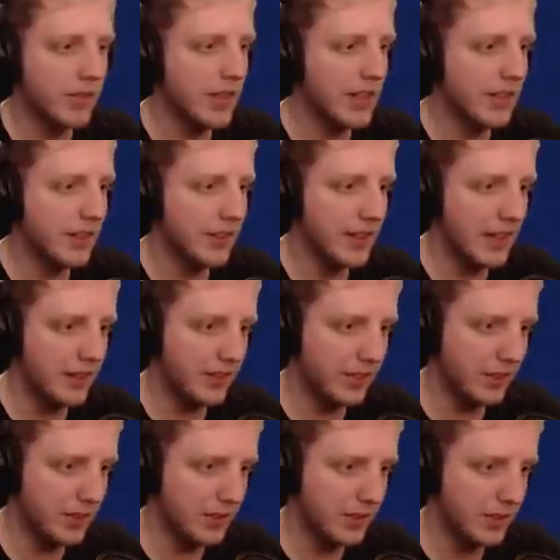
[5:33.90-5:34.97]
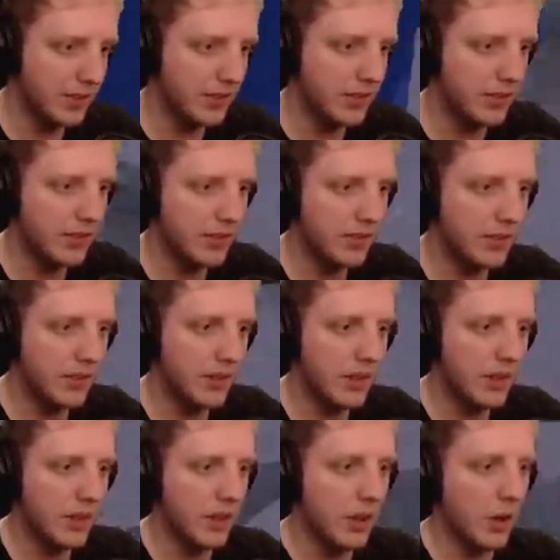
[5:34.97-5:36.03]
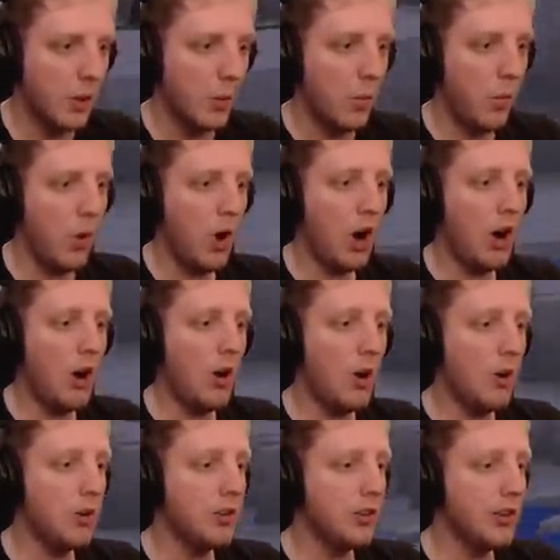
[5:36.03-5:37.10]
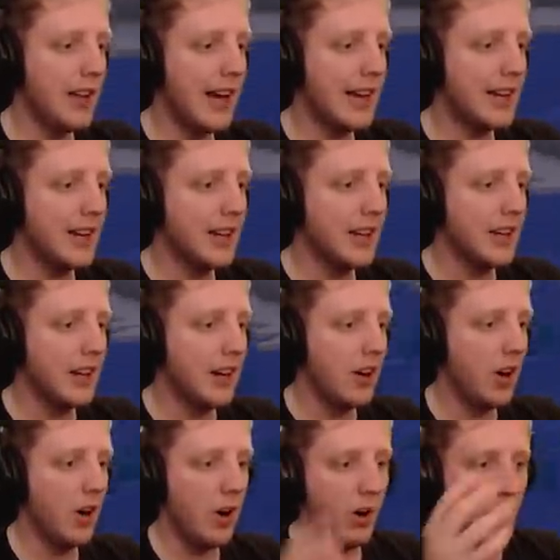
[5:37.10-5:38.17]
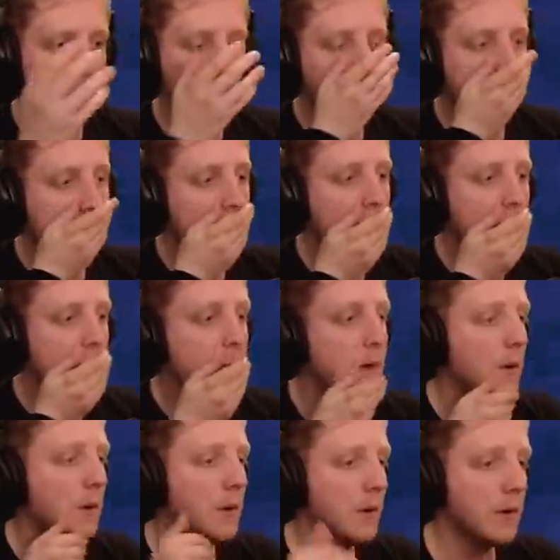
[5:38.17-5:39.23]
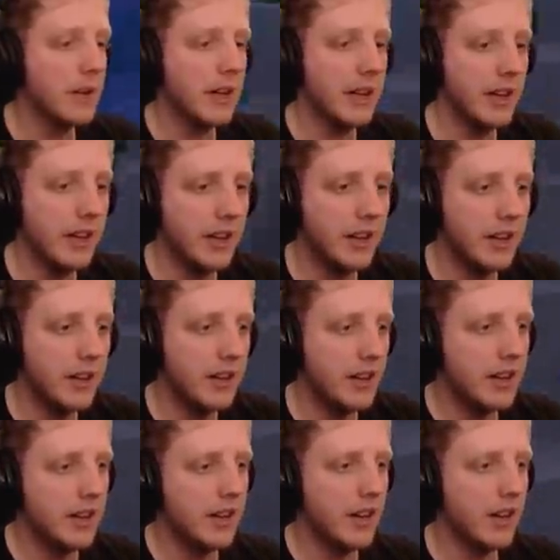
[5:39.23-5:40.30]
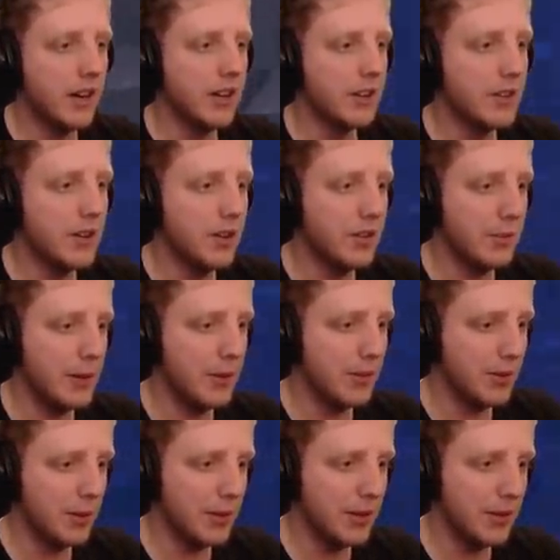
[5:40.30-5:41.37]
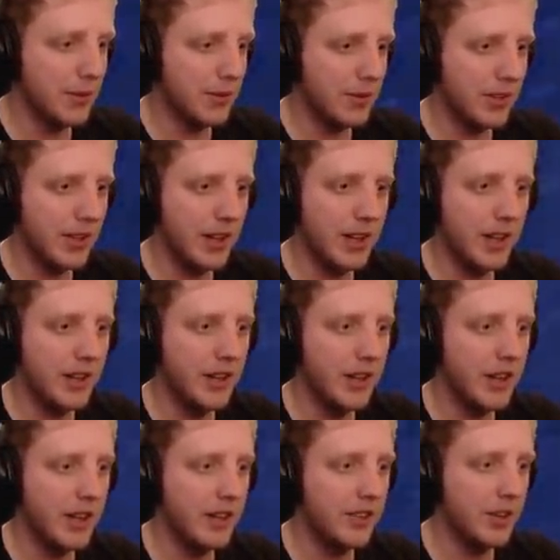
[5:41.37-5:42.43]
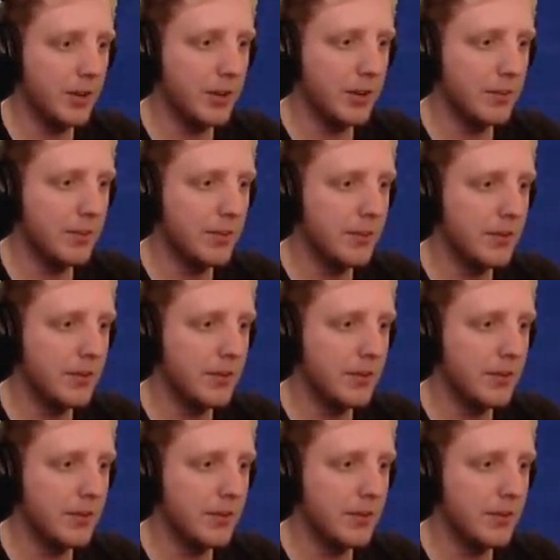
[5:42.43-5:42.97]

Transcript: Is that a little dance, dude? Whoa, dude, lag! Oh my god, okay. Oh, and of course a baby zombie comes to say hi. And two of them.